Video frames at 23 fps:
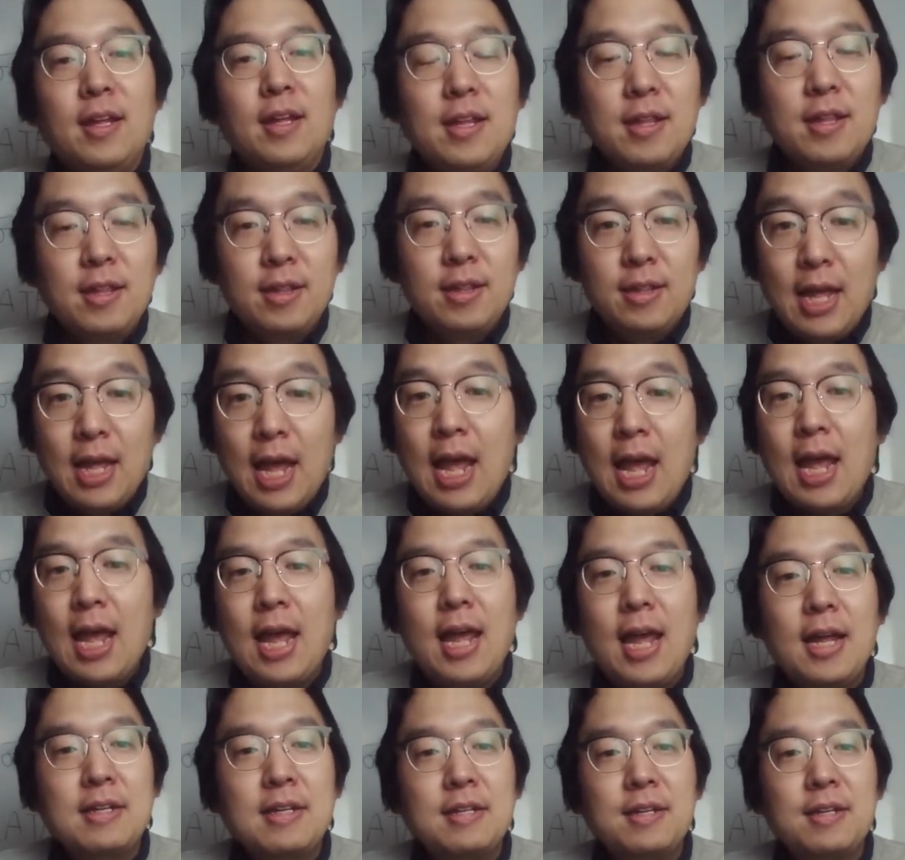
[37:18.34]

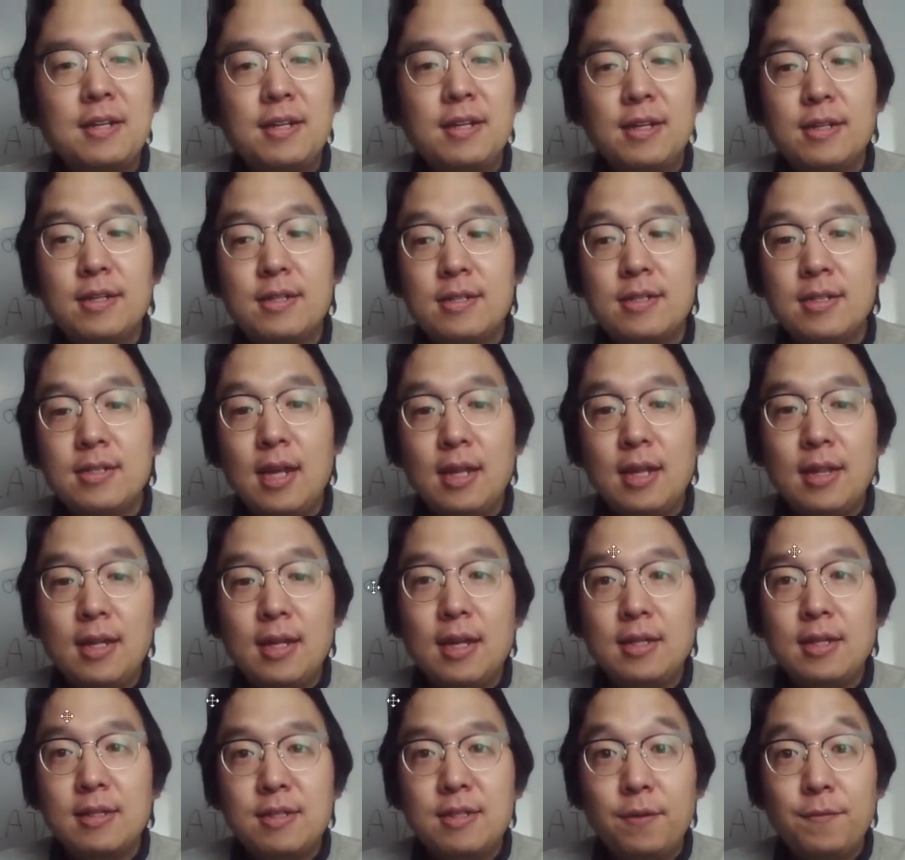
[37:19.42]
That is not
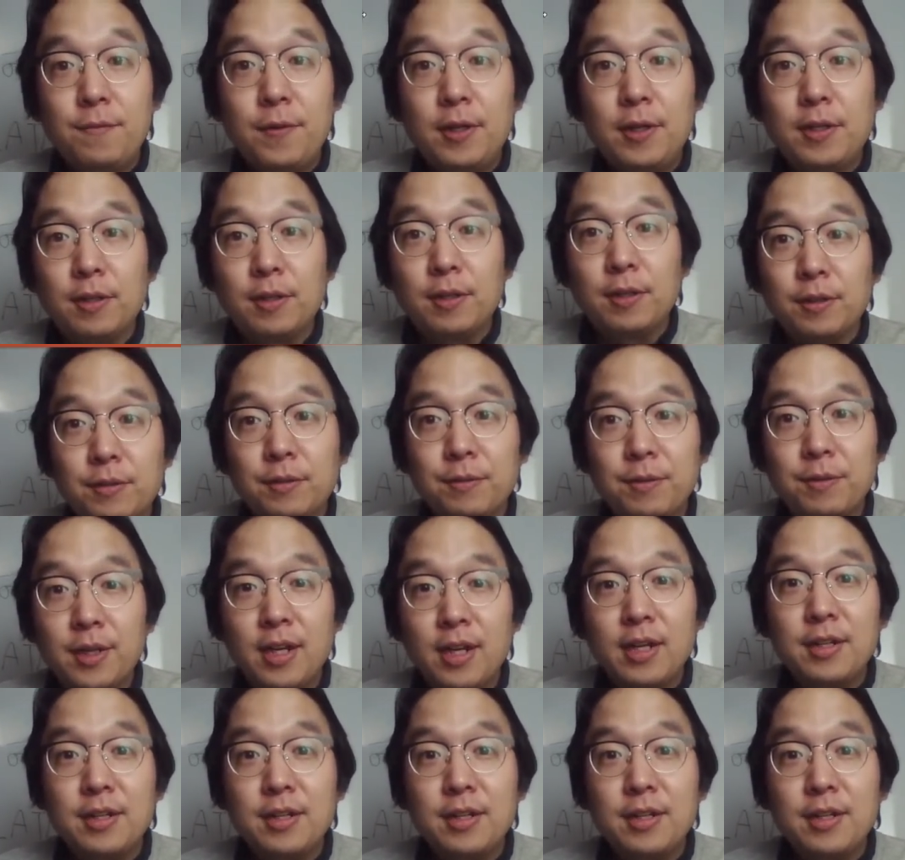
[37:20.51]
that difficult, right?